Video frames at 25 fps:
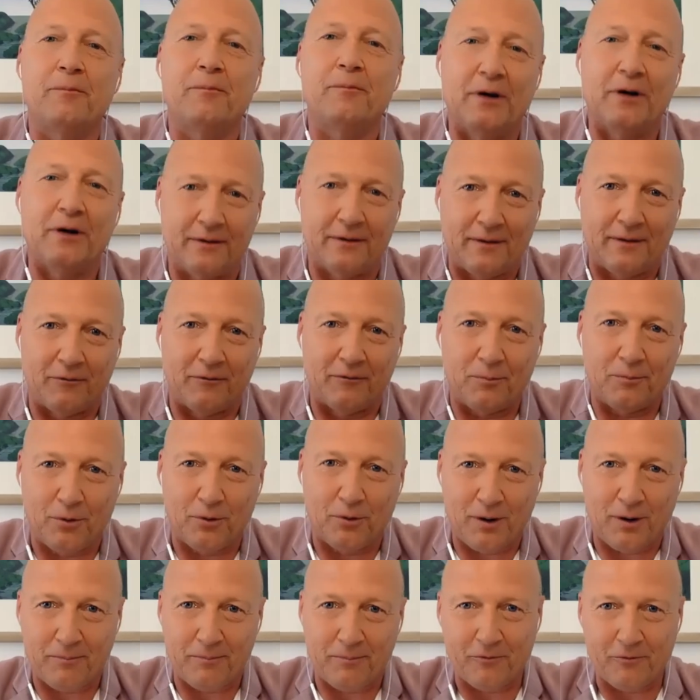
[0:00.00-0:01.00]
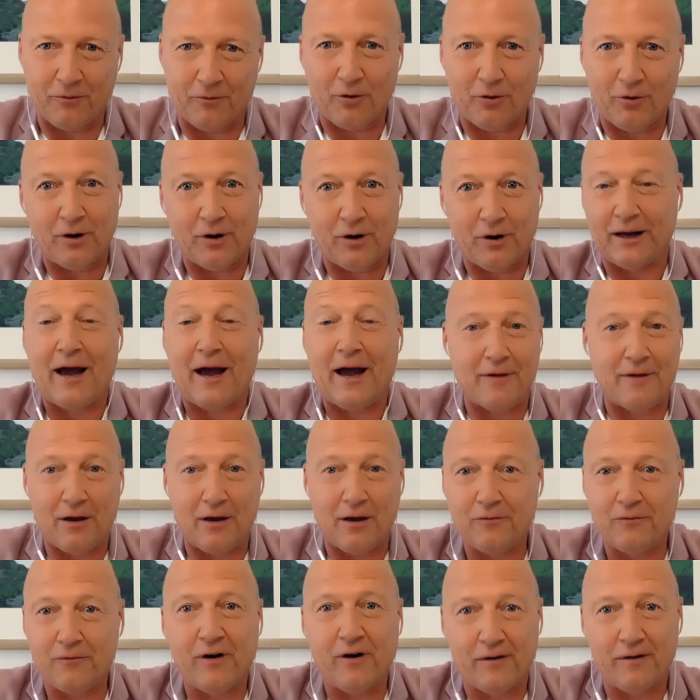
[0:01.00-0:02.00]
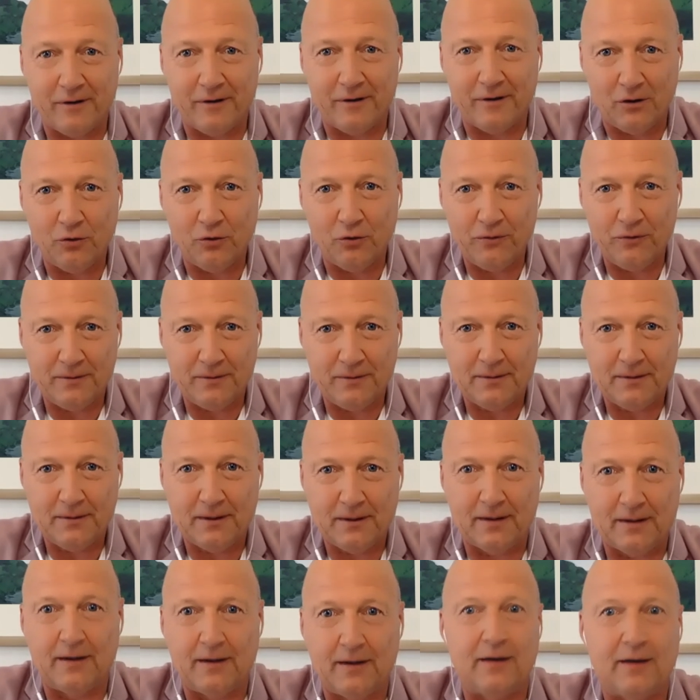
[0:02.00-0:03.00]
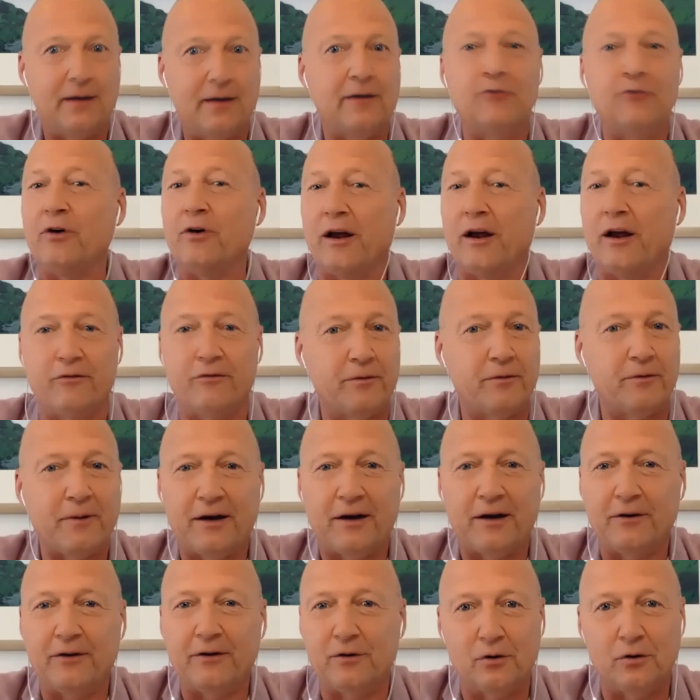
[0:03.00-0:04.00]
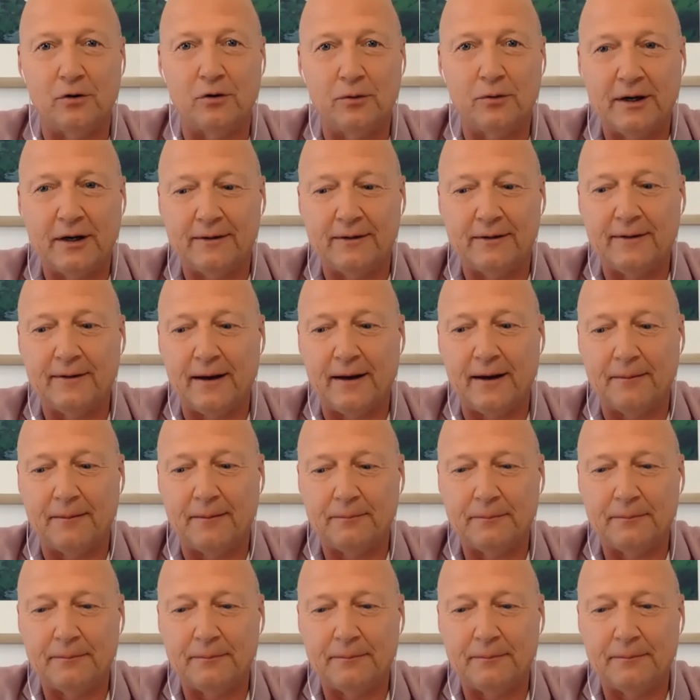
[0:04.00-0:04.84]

it's something I brought up before. Again, those 5 L's. It is transformational. It's the